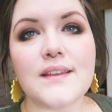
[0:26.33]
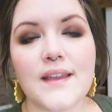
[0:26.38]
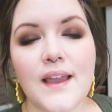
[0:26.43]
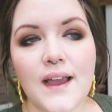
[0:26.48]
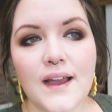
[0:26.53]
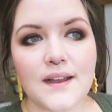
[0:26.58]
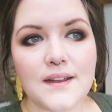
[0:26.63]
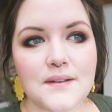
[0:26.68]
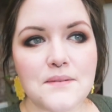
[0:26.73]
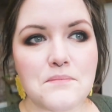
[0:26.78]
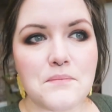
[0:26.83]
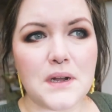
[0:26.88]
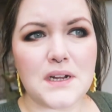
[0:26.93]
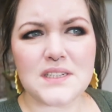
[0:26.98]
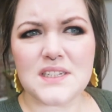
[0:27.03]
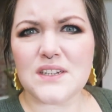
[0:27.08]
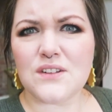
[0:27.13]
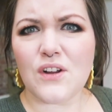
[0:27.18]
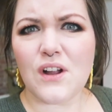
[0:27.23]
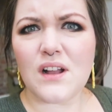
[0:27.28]
yeah,
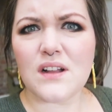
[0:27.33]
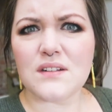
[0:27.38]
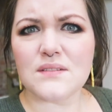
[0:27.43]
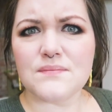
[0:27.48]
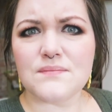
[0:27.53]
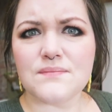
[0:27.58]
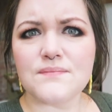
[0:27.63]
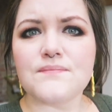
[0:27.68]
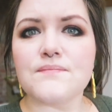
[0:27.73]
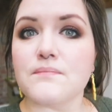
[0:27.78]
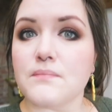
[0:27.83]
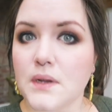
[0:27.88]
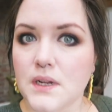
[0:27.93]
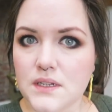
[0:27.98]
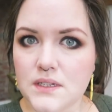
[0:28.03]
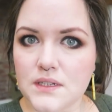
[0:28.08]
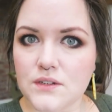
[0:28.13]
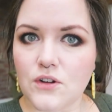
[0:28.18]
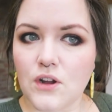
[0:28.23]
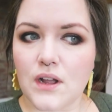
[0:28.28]
Mardi Gras,
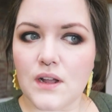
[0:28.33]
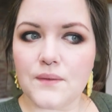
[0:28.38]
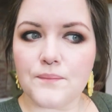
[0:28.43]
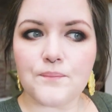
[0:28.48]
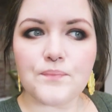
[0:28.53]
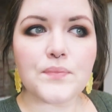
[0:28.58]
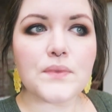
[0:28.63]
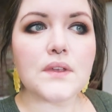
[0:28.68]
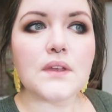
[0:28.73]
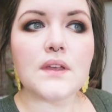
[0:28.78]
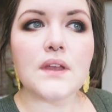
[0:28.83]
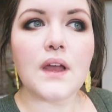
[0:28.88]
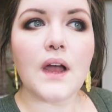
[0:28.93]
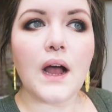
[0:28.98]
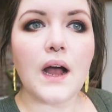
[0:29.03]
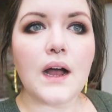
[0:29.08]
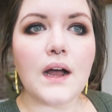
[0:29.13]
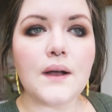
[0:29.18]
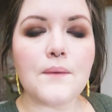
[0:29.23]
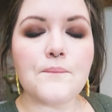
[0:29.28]
Mardi Gras.
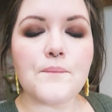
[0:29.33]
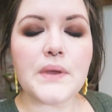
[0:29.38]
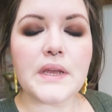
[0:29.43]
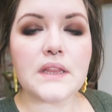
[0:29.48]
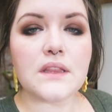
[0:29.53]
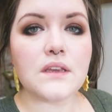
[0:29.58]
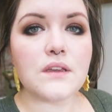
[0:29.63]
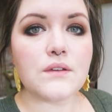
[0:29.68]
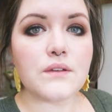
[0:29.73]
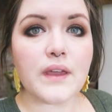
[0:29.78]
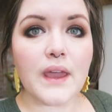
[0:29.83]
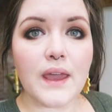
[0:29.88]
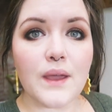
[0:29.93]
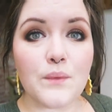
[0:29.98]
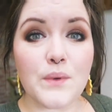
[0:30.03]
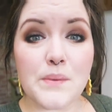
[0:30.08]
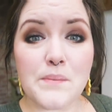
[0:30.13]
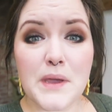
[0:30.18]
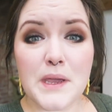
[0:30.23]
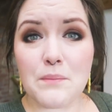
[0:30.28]
Um, in the UK,
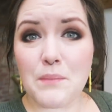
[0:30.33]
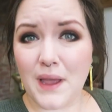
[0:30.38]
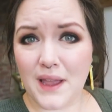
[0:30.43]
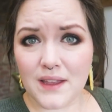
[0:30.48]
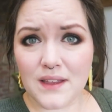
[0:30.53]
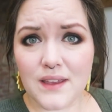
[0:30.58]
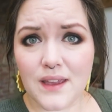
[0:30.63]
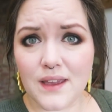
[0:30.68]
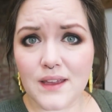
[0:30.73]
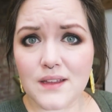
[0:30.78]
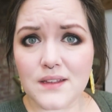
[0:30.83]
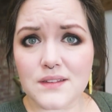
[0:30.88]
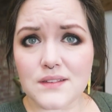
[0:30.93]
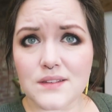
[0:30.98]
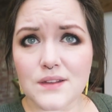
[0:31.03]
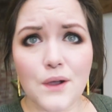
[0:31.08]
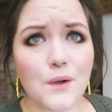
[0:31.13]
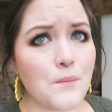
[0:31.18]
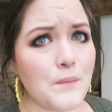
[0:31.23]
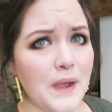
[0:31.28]
we make
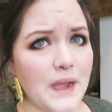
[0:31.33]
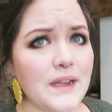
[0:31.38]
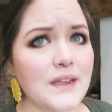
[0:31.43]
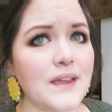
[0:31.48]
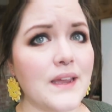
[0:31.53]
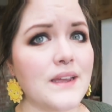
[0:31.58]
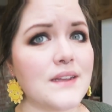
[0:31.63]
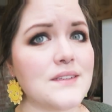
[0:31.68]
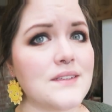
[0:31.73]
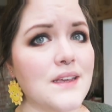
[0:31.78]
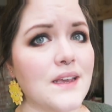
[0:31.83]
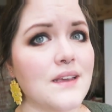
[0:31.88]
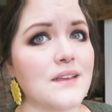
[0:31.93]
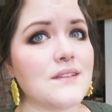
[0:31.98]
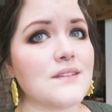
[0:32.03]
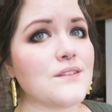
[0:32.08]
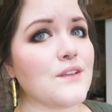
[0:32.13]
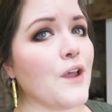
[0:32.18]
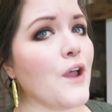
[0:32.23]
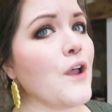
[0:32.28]
pancakes on Pancake Day,
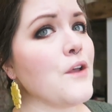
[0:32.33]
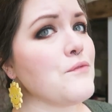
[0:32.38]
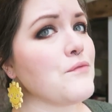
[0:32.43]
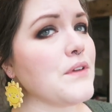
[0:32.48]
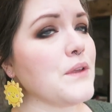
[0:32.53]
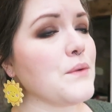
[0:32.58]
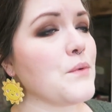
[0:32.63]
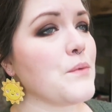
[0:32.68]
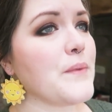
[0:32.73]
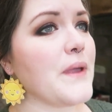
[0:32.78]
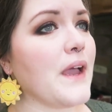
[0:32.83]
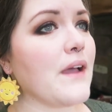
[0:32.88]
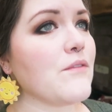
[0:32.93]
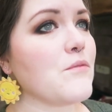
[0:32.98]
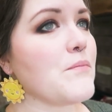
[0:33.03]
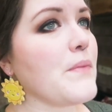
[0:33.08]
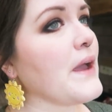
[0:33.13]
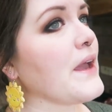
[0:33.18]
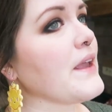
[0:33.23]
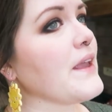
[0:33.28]
so hopefully we'll be
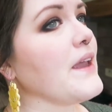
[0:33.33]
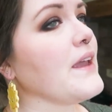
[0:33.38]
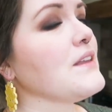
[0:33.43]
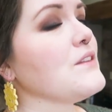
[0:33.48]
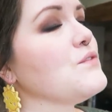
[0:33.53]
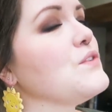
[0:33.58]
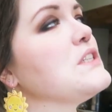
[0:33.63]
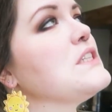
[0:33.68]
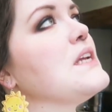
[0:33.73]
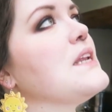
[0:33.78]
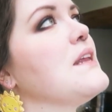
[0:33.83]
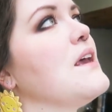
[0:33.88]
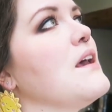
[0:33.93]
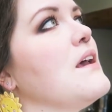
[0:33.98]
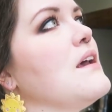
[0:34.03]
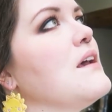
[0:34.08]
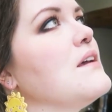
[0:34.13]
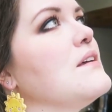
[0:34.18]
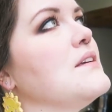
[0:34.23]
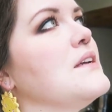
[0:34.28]
having pancakes for dinner,
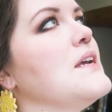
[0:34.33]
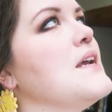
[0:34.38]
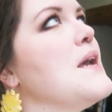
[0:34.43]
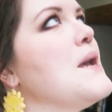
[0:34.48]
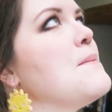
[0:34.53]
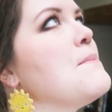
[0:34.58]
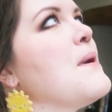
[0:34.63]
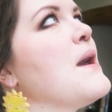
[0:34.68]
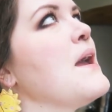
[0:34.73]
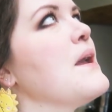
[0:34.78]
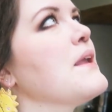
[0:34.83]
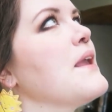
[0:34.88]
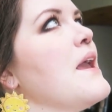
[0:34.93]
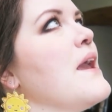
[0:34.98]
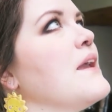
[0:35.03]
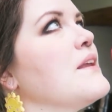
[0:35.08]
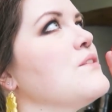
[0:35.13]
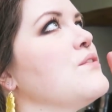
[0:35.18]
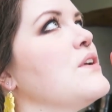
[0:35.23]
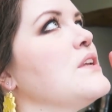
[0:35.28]

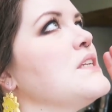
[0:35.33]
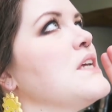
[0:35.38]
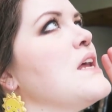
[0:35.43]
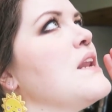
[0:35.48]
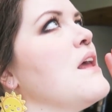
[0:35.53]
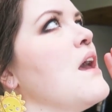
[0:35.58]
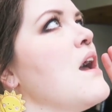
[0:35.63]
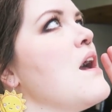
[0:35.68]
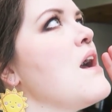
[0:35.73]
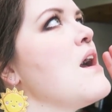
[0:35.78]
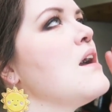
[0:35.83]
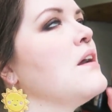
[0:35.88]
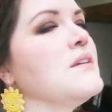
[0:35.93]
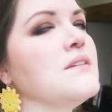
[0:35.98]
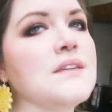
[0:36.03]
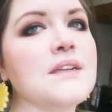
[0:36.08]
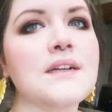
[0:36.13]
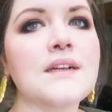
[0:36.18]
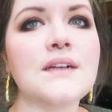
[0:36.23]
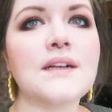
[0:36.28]
pancakes for
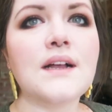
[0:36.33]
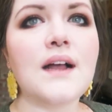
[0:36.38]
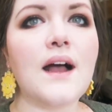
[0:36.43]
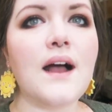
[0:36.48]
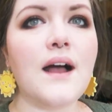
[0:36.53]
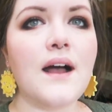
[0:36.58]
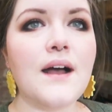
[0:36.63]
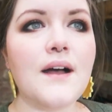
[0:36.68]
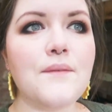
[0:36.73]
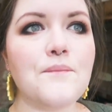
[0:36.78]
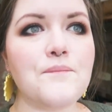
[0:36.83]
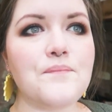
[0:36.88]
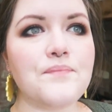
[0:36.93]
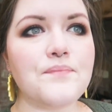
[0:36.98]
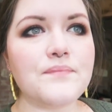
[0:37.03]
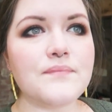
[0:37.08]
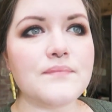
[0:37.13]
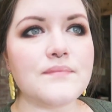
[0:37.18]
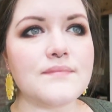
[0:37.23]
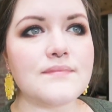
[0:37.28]
dinner,
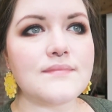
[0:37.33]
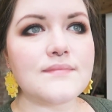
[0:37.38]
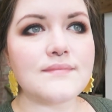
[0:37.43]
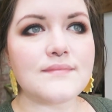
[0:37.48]
um,